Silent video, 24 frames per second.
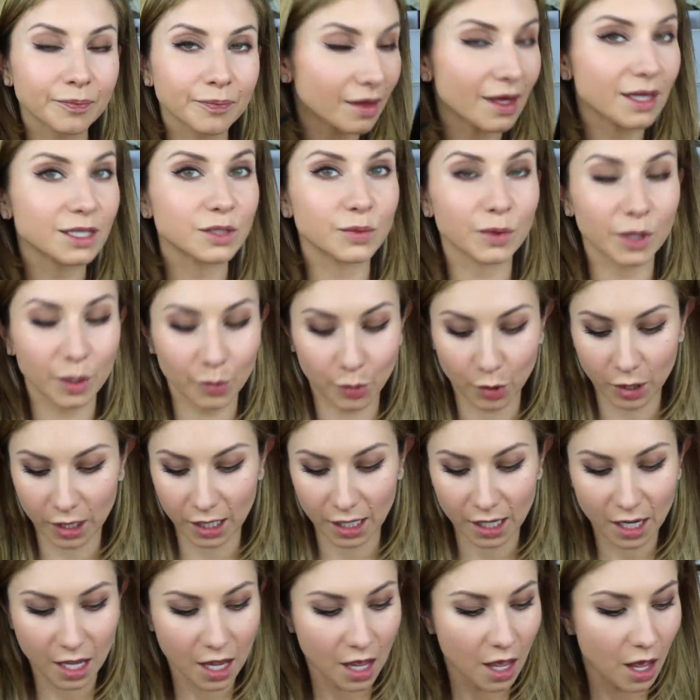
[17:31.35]
That's really
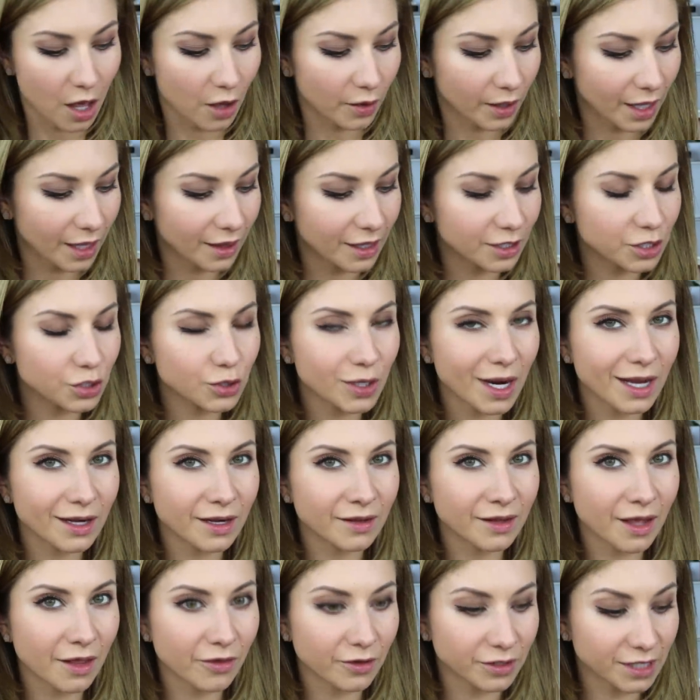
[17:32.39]
pretty. Okay, let's try it
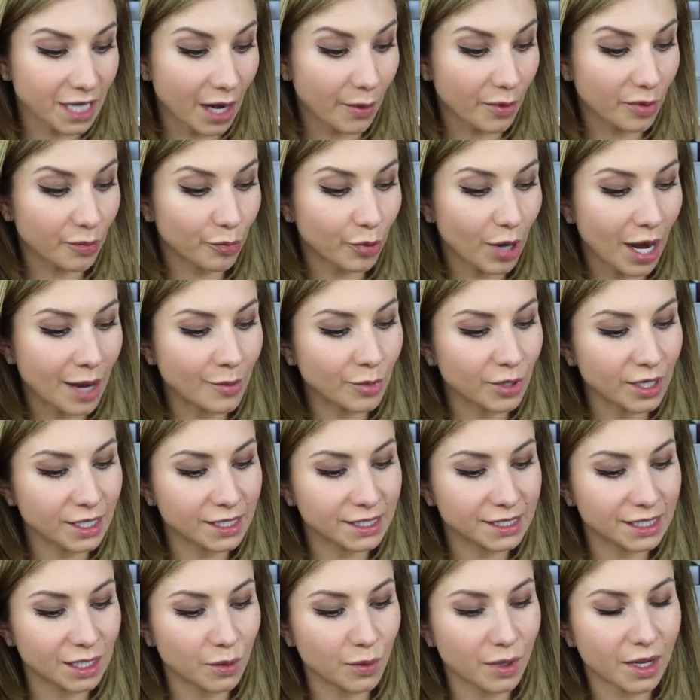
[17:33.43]
on the other side with primer
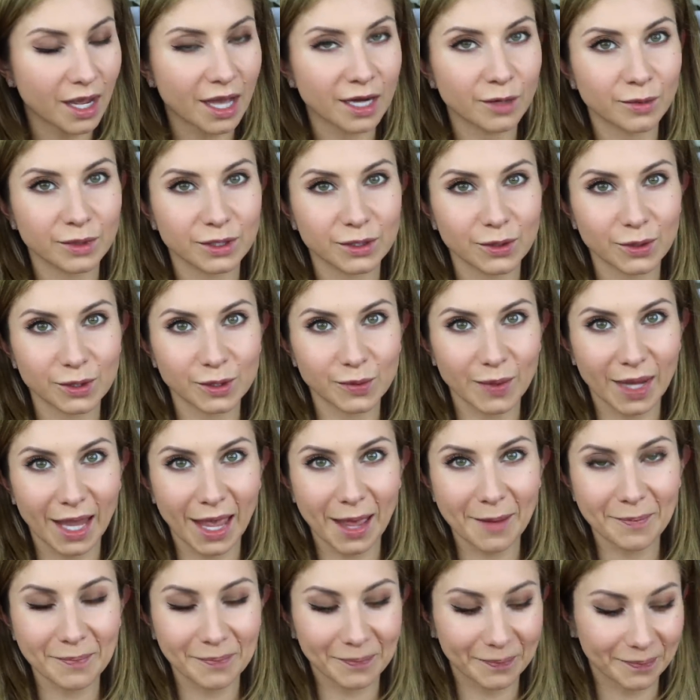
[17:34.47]
and see what kind of results we
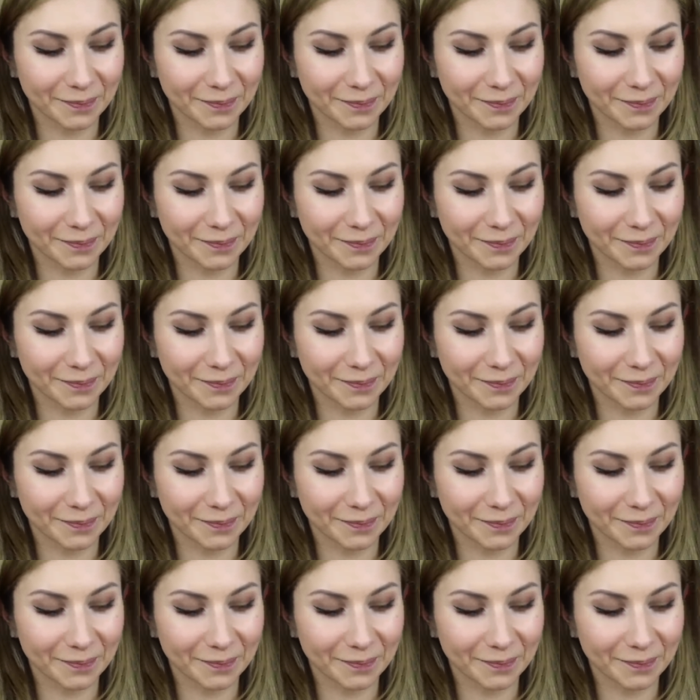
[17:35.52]
get.